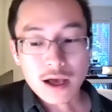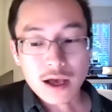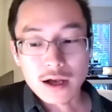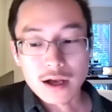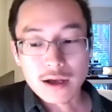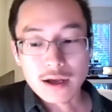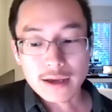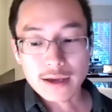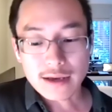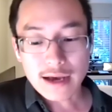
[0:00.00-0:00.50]

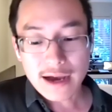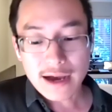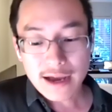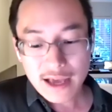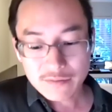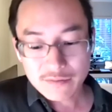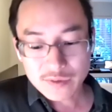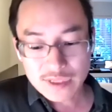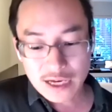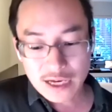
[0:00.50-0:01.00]
And
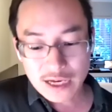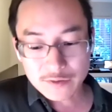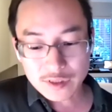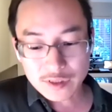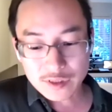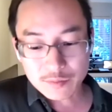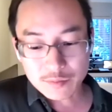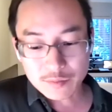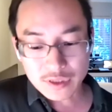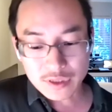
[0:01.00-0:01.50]
I have
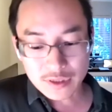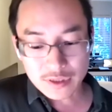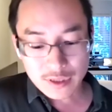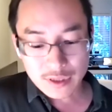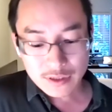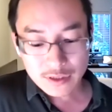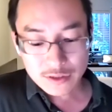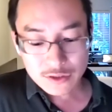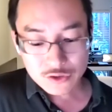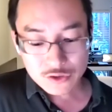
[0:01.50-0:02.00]
definitely been
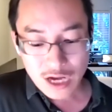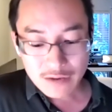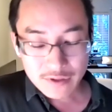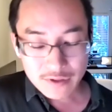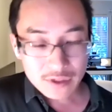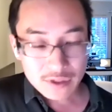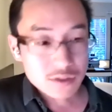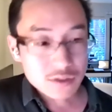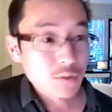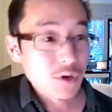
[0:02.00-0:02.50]

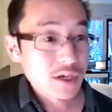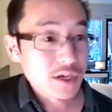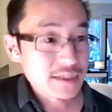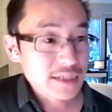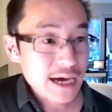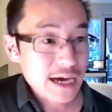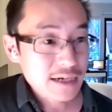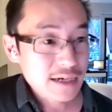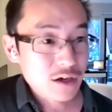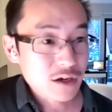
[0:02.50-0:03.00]
striving
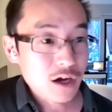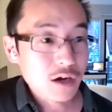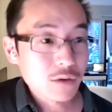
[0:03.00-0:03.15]
towards that,